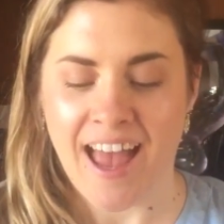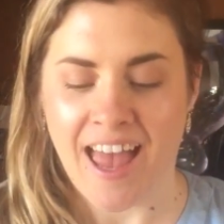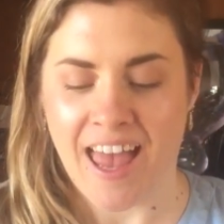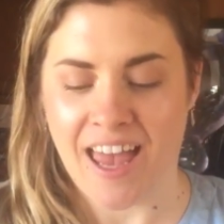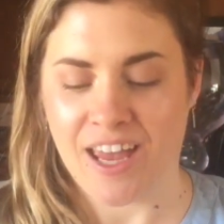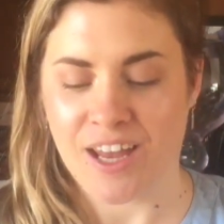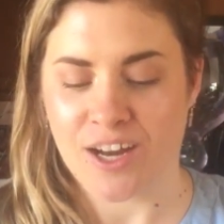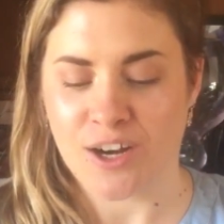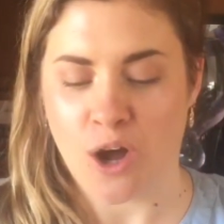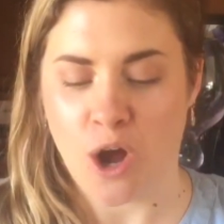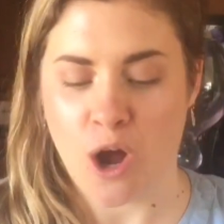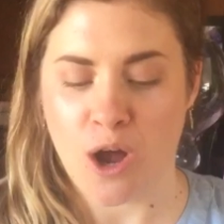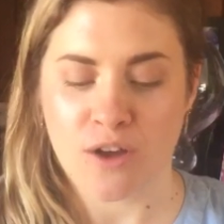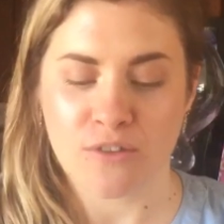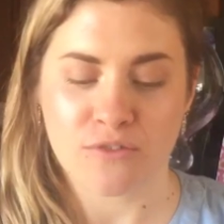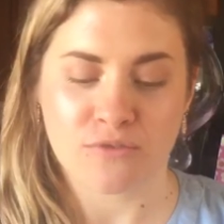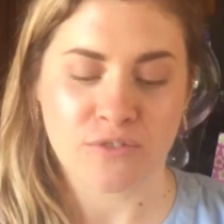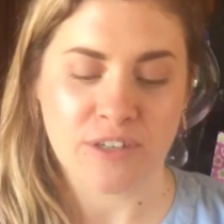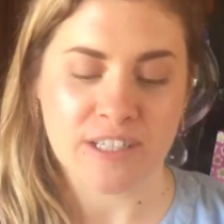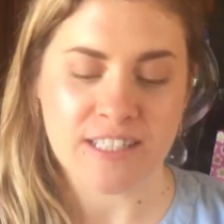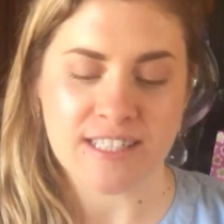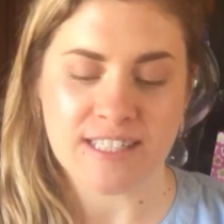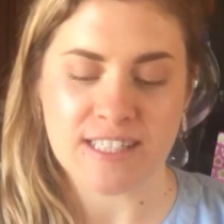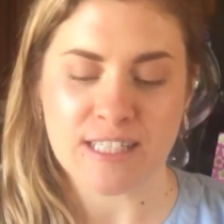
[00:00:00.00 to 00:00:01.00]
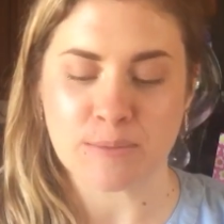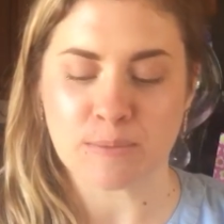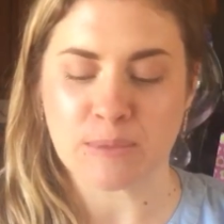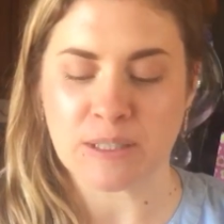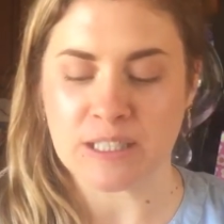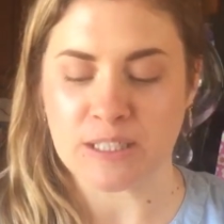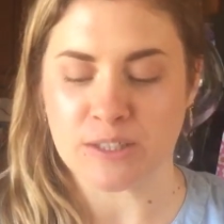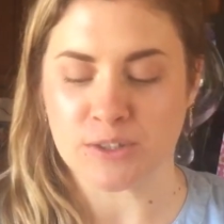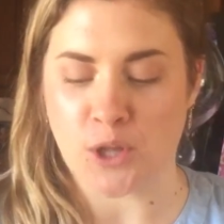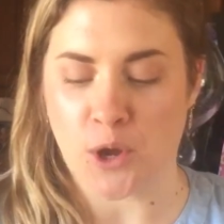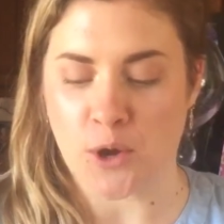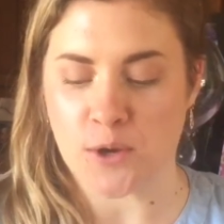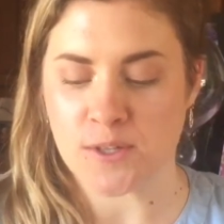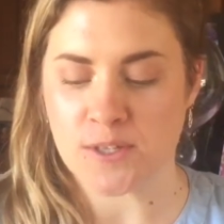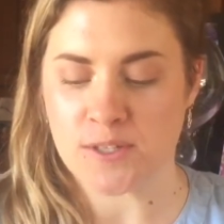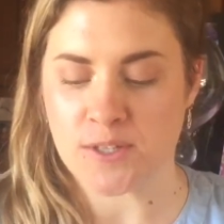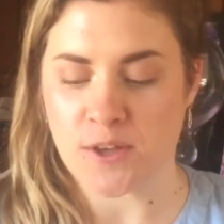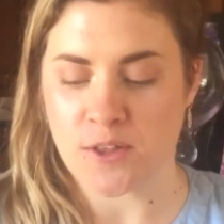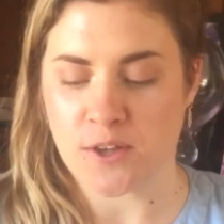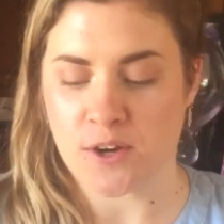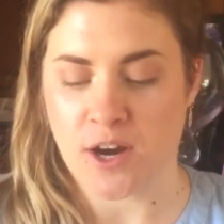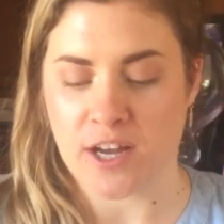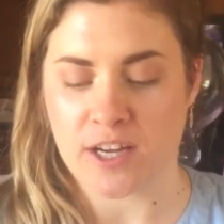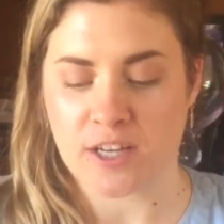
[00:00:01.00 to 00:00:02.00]
And I've written some little notes
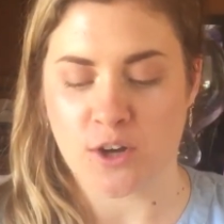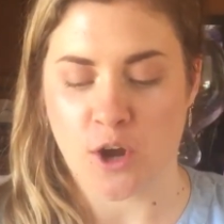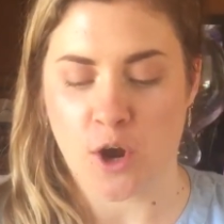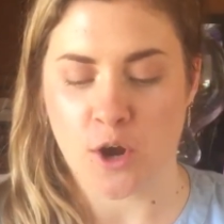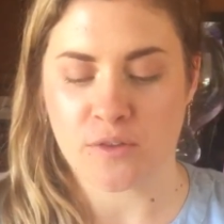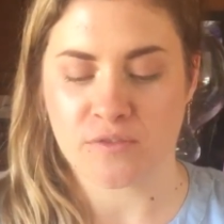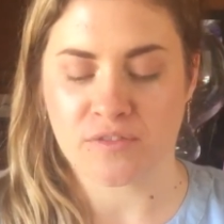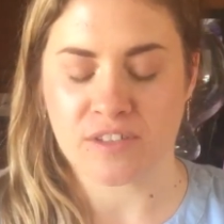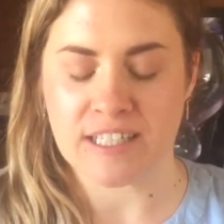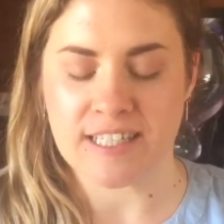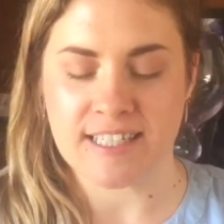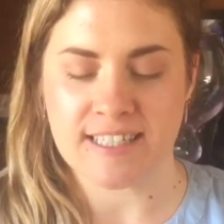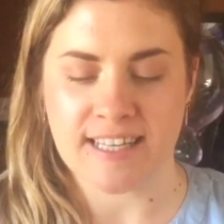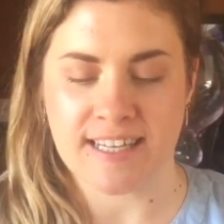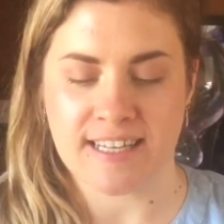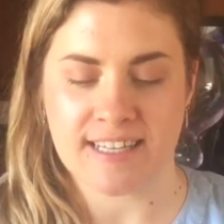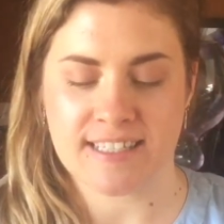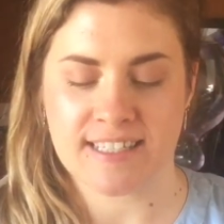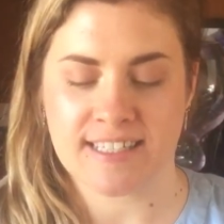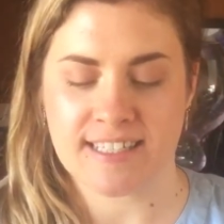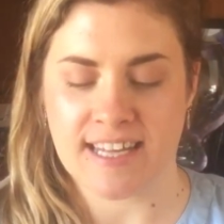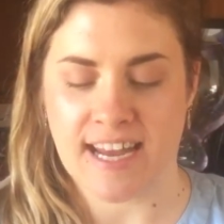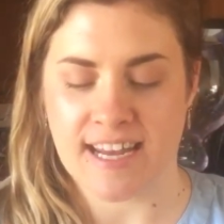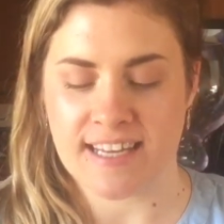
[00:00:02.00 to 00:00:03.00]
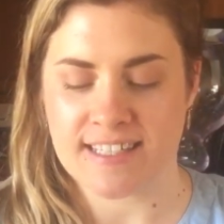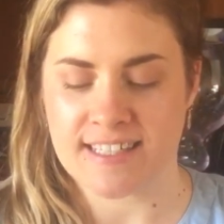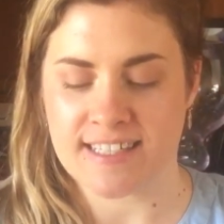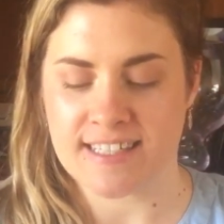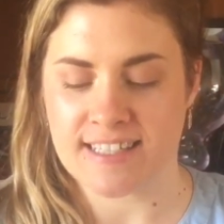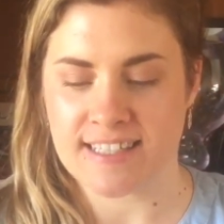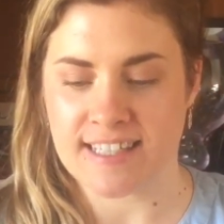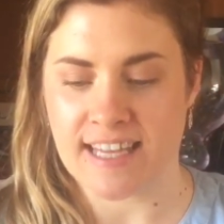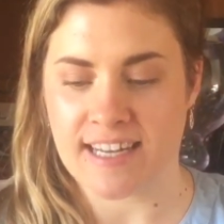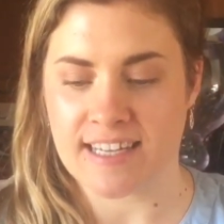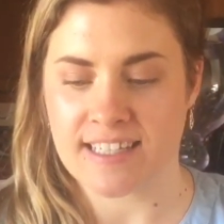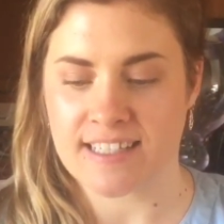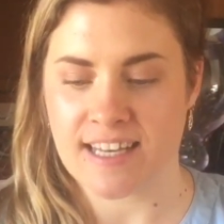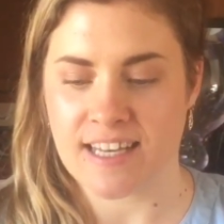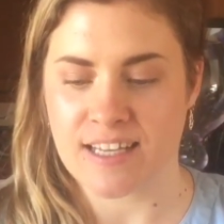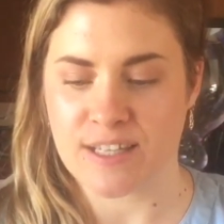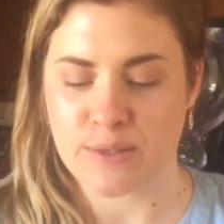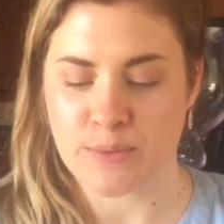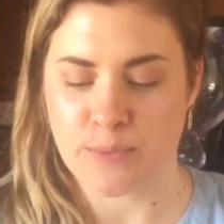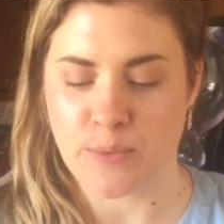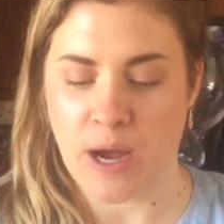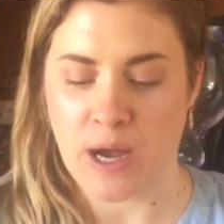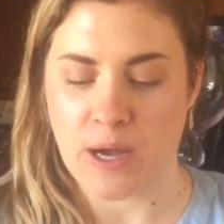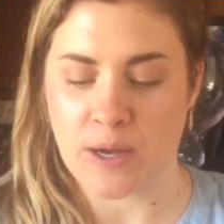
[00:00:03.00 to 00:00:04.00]
so that I can hopefully stay succinct
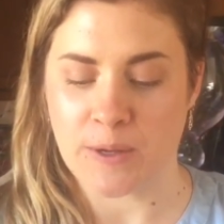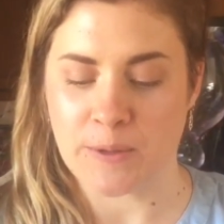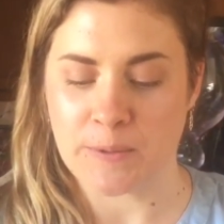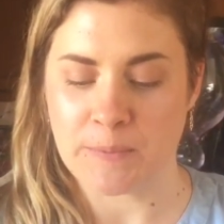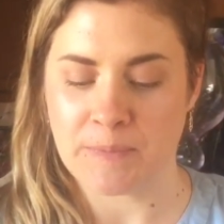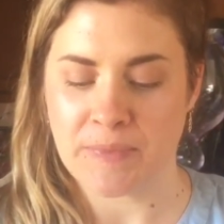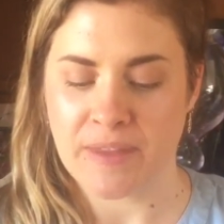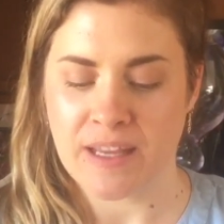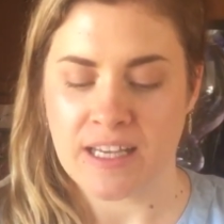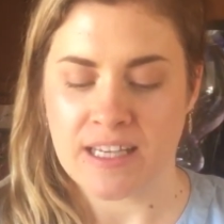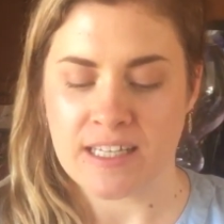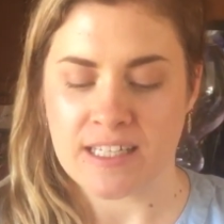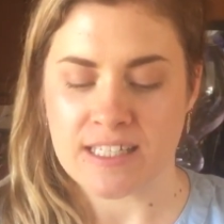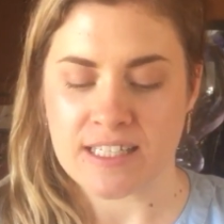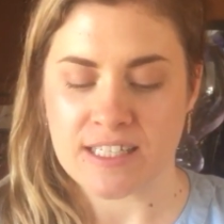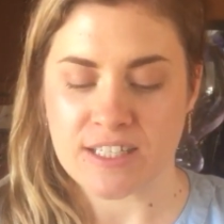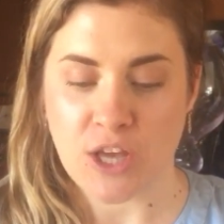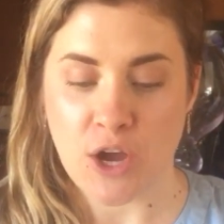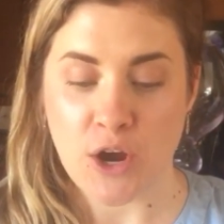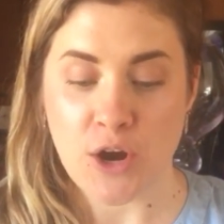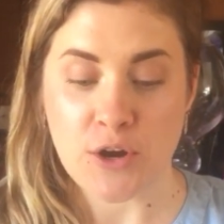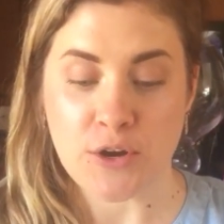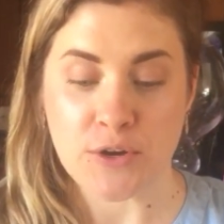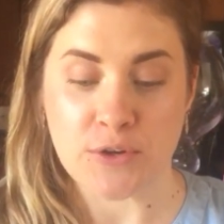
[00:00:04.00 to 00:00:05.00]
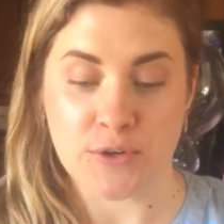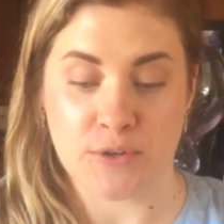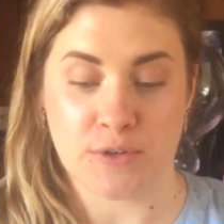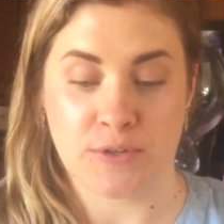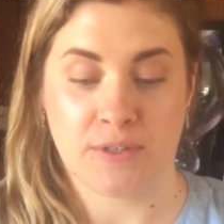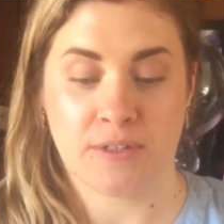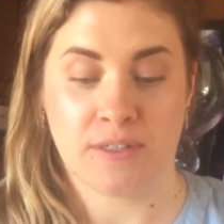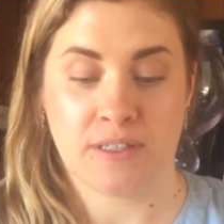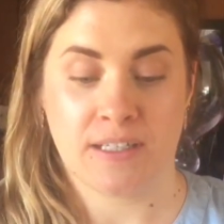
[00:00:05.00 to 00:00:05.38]
as well. So